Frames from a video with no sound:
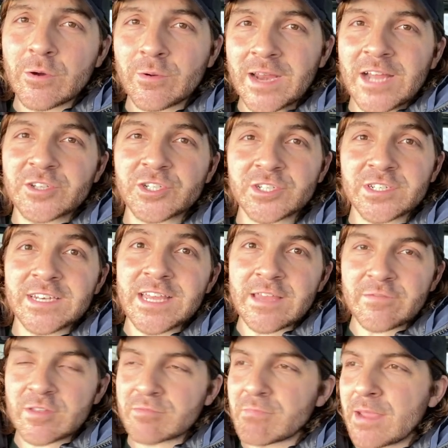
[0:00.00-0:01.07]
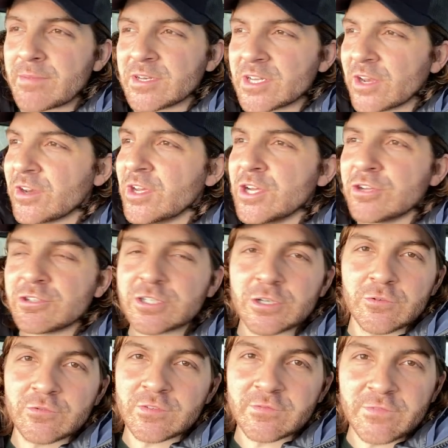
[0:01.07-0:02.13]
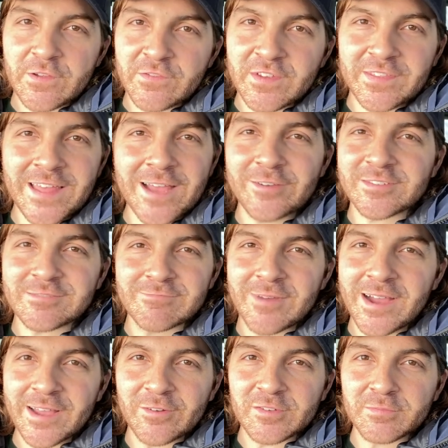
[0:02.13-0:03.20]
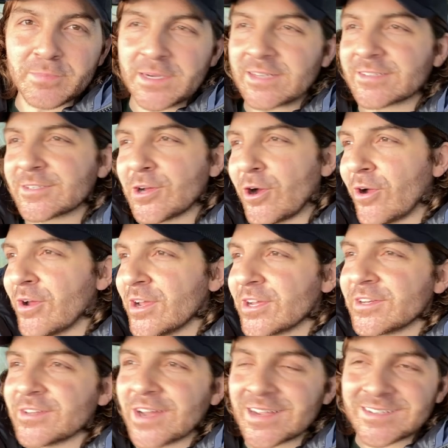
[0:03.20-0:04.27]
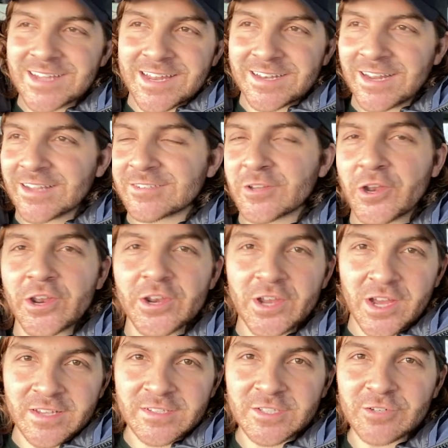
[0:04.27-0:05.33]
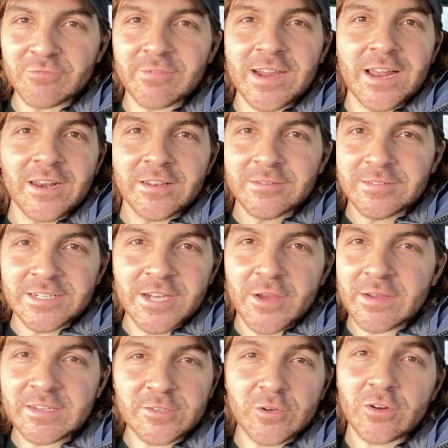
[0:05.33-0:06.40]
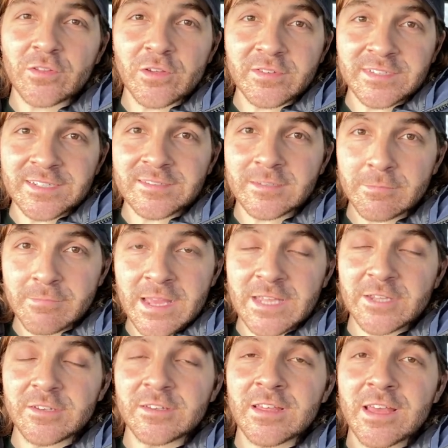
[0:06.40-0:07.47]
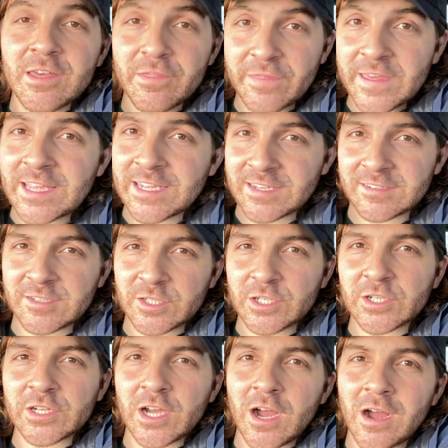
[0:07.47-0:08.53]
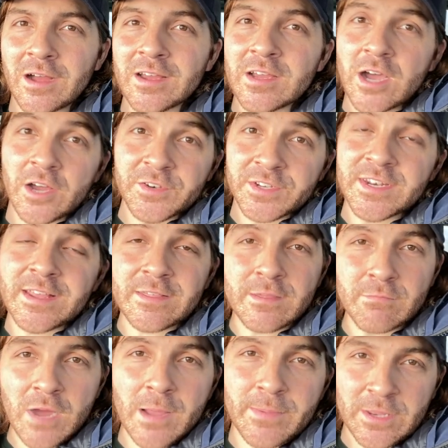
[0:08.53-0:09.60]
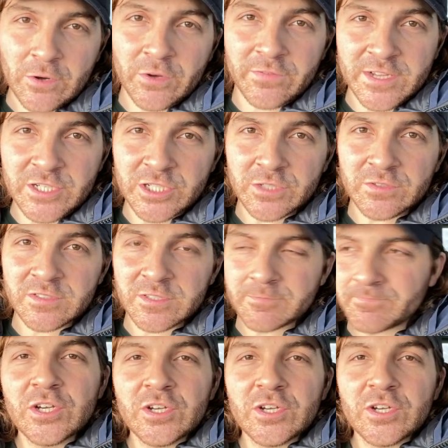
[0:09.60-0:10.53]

when actually underneath it's maybe done 250,000 miles, but it's got nice headlights on, a nice grille, and you know, it's got all those things that make you think it's a good car. Underneath there might be a lot of issues.